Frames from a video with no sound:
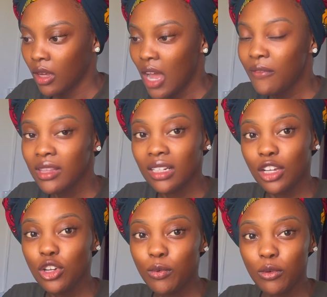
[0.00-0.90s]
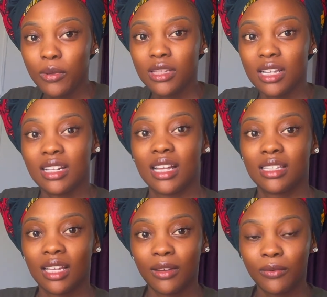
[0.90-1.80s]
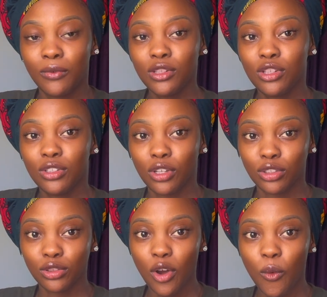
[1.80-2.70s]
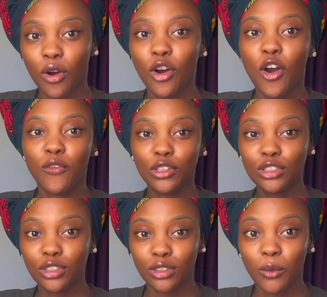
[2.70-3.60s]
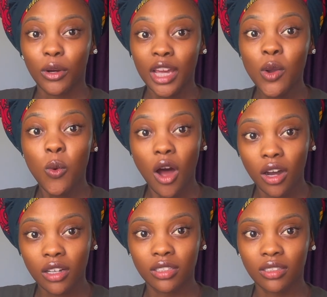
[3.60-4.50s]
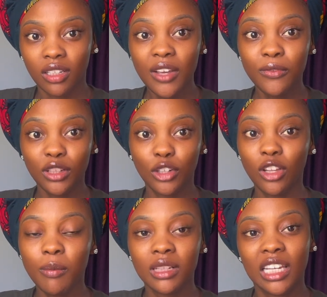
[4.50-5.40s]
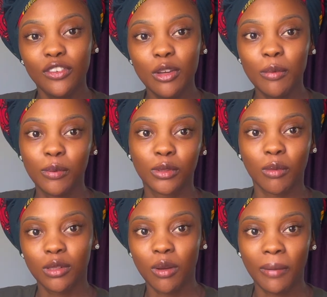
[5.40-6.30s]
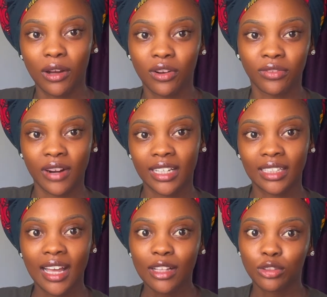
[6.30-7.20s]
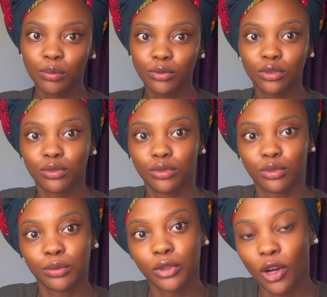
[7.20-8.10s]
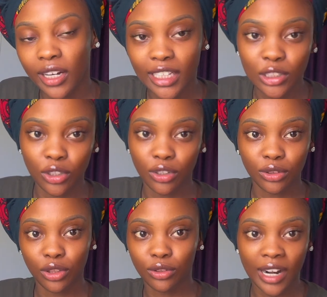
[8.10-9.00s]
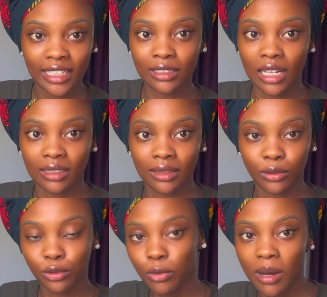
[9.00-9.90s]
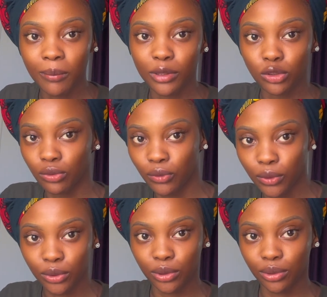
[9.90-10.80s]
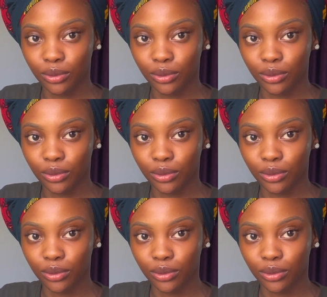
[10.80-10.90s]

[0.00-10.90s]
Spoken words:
Every time now you people be saying that voting does not work, voting does not work. It works. If not, they will not be giving you people small small bag of rice to collect your rights as a human being to vote.